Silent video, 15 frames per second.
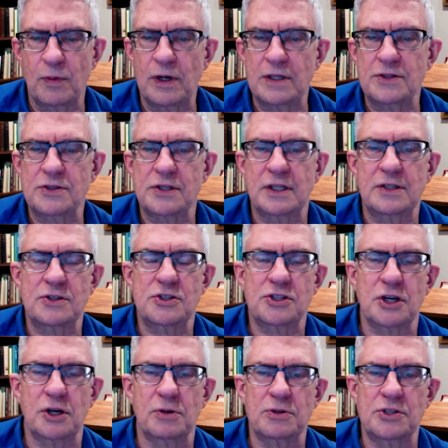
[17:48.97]
ones that
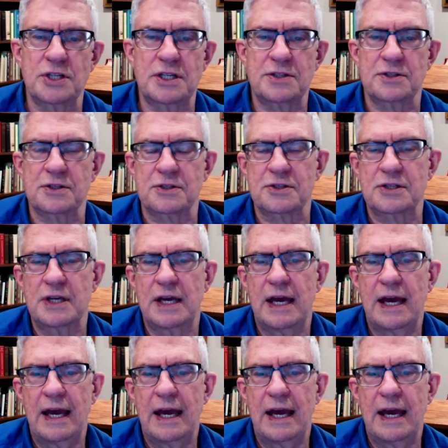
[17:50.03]
show Jesus